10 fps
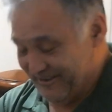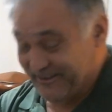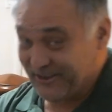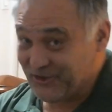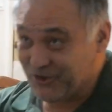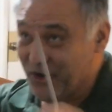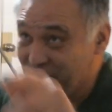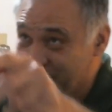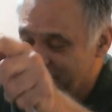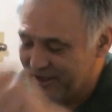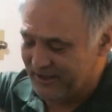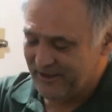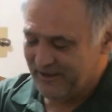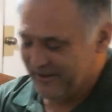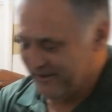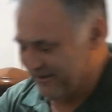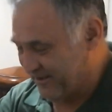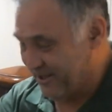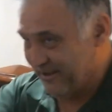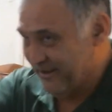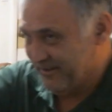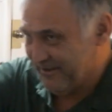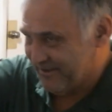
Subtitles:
the so-called the